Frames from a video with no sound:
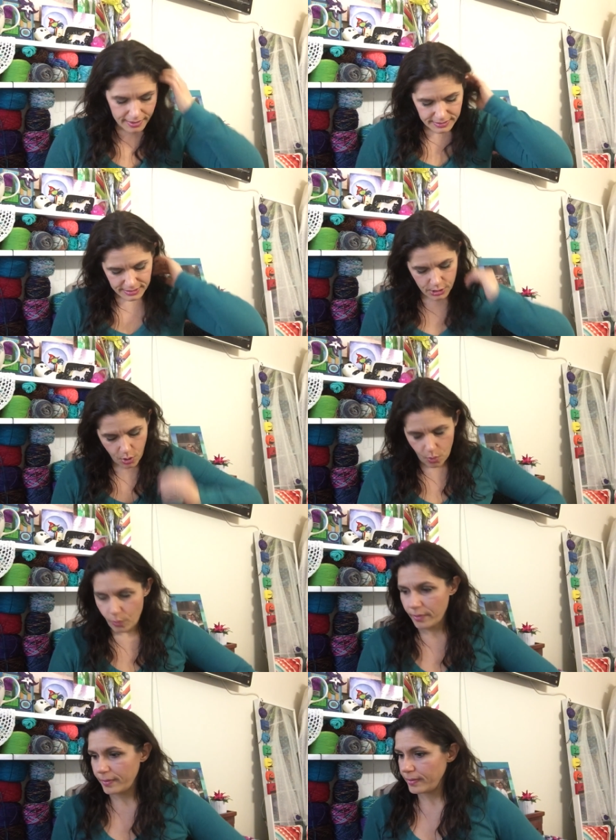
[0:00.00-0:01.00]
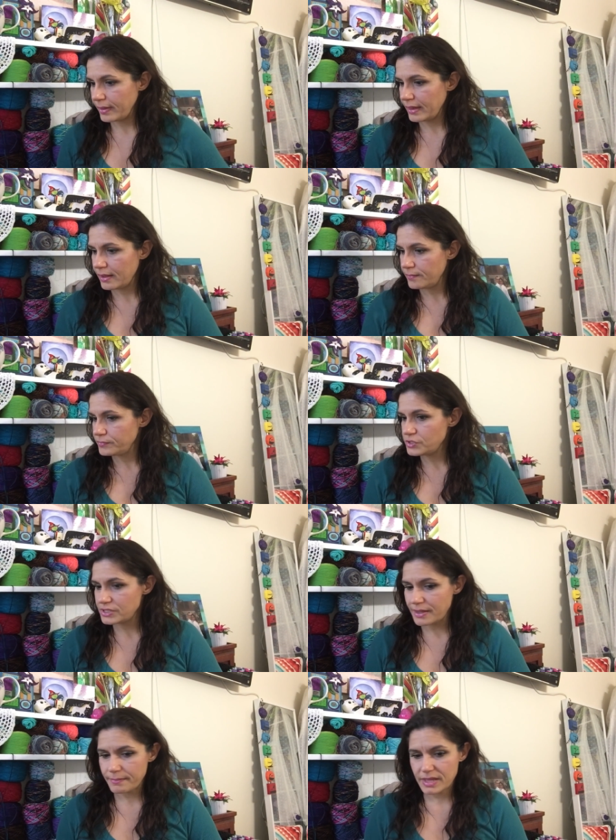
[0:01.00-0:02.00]
So she
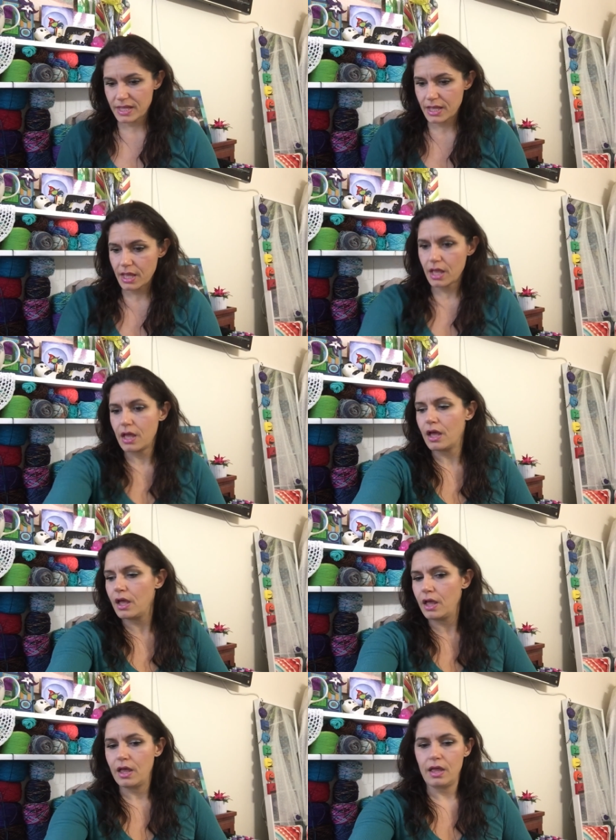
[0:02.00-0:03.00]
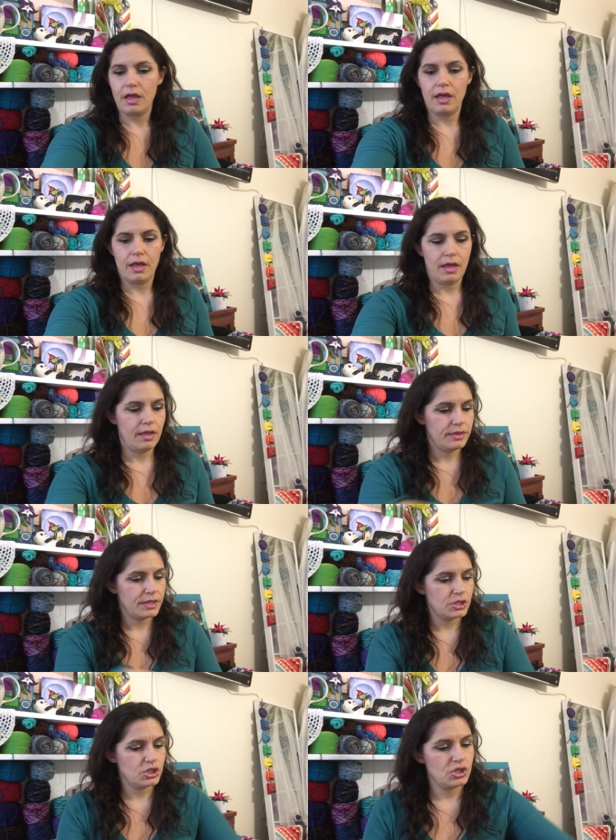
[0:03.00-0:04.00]
sent me
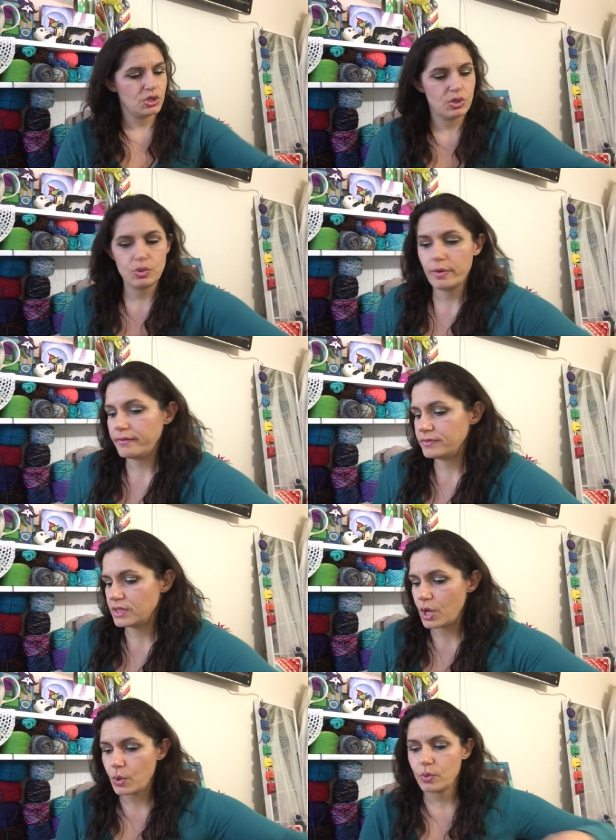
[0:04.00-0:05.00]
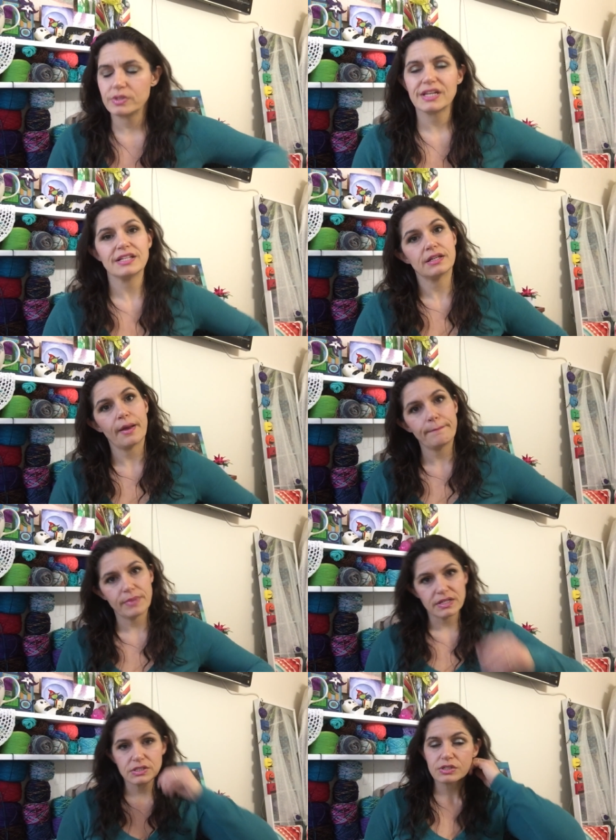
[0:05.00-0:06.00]
the 2 of those and a
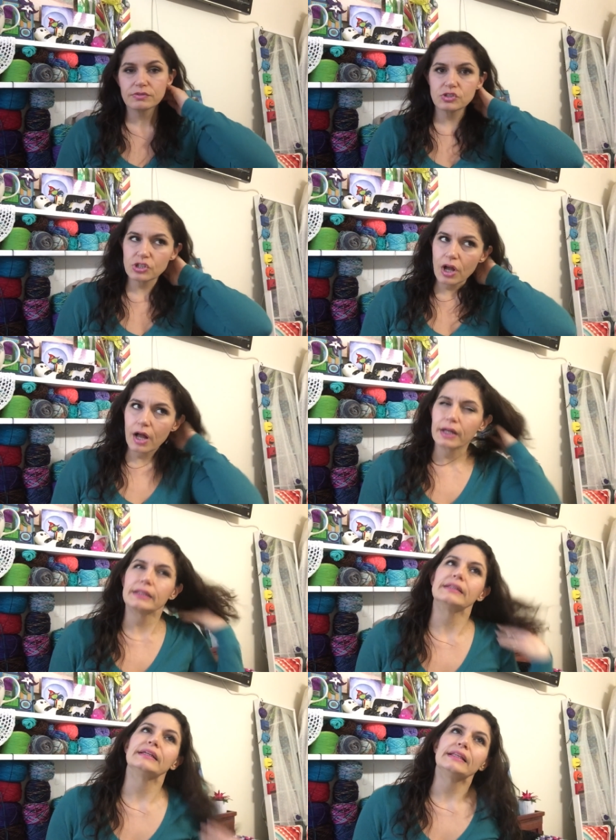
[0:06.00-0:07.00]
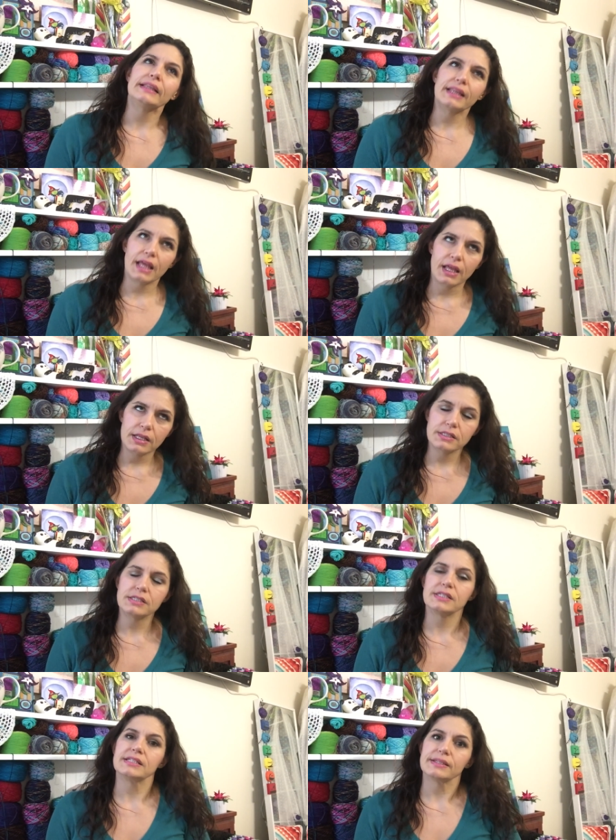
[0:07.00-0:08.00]
bunch of chocolate that
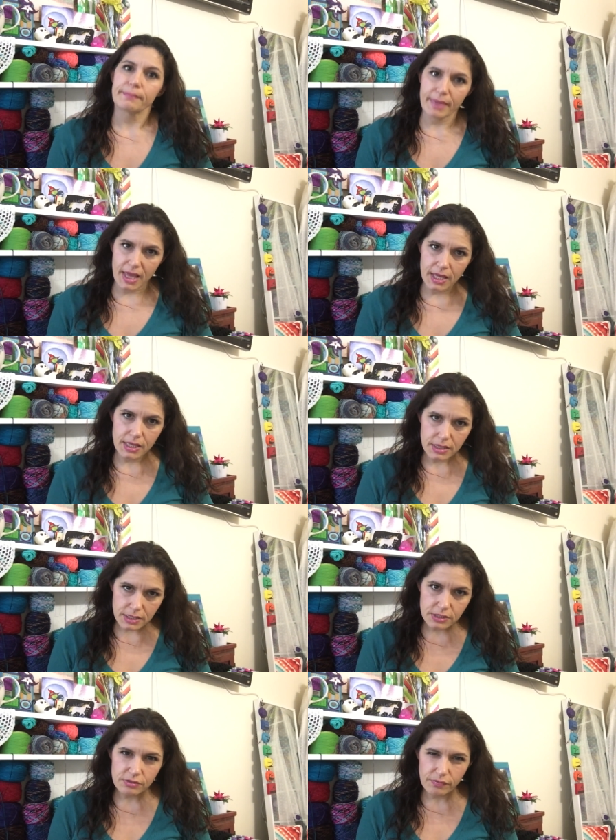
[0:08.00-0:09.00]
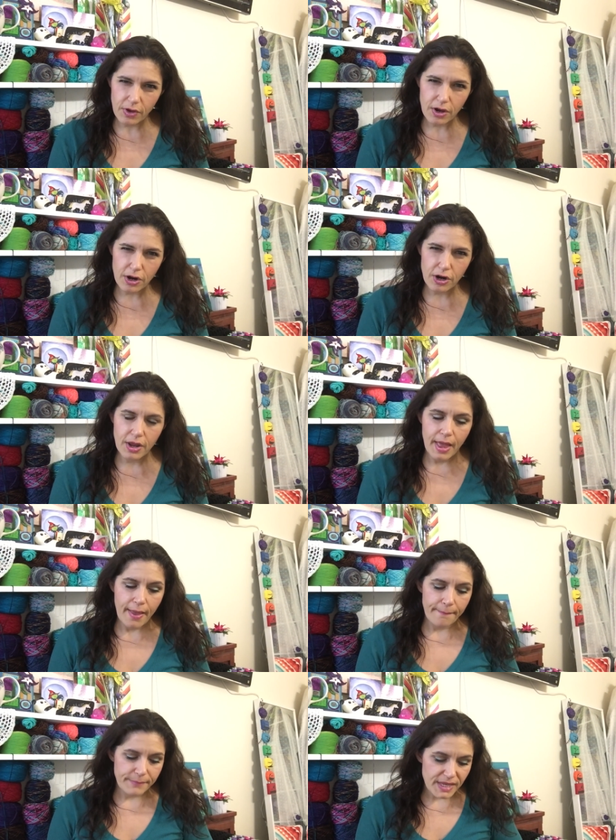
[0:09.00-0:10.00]
didn't make it this far
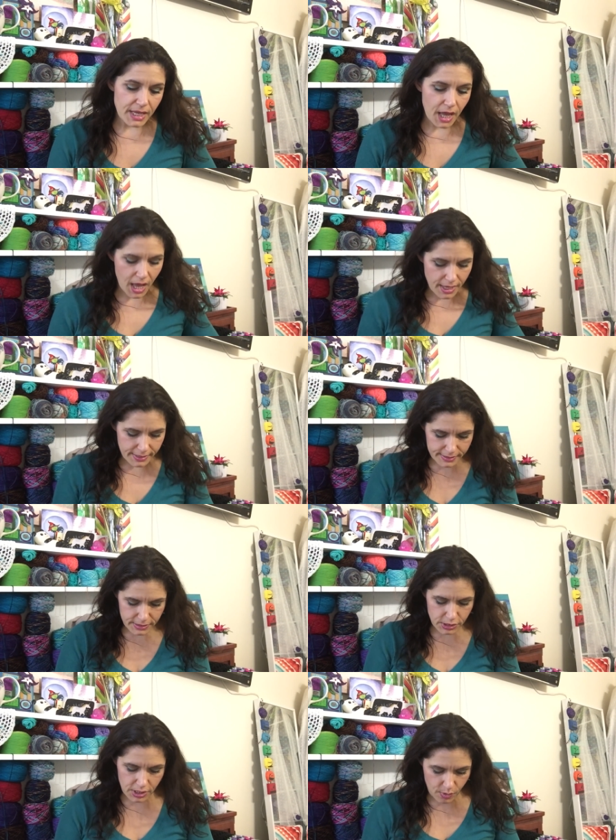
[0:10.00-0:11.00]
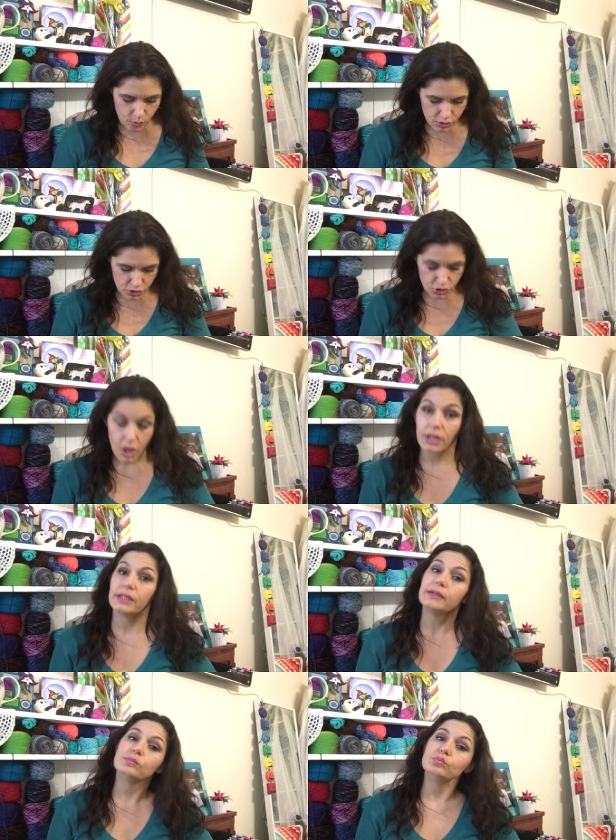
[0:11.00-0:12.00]
because it was
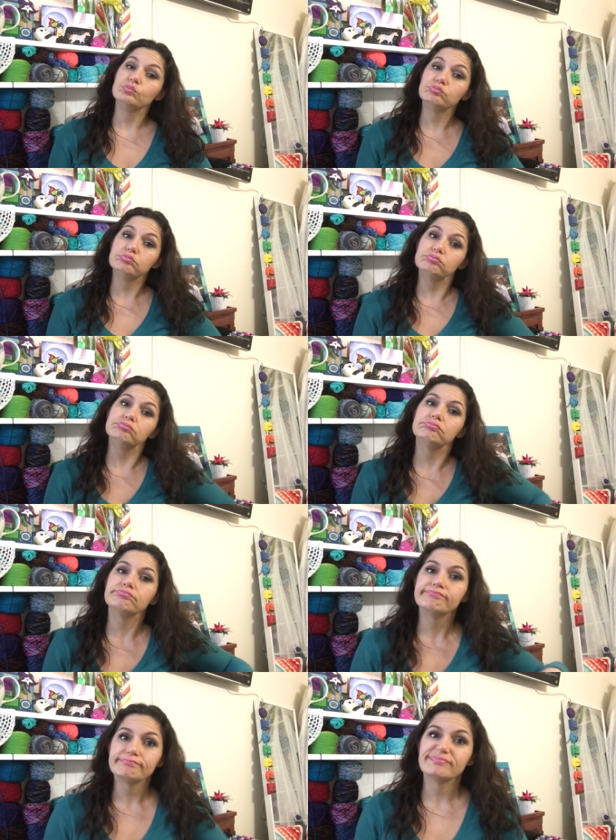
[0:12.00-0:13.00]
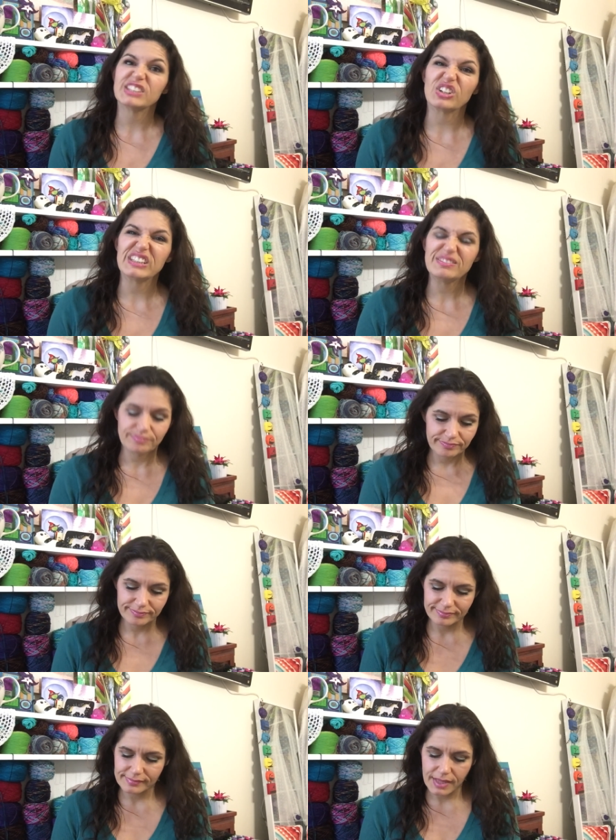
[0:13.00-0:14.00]
chocolate. Sorry.
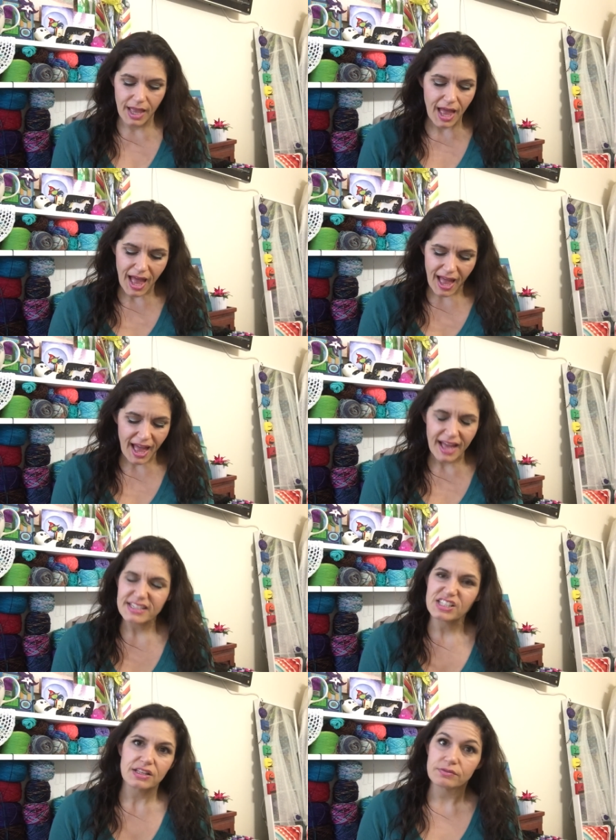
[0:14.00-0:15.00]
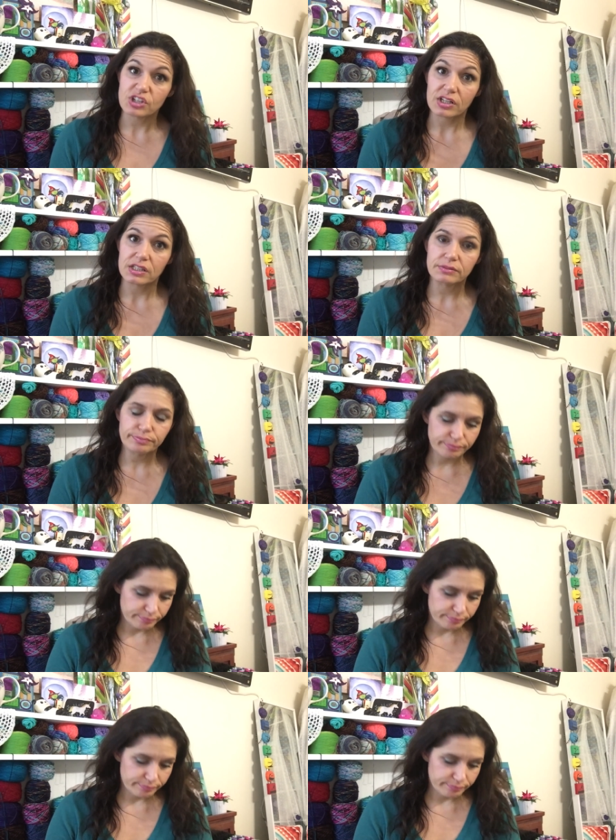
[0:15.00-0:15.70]
I just love chocolate.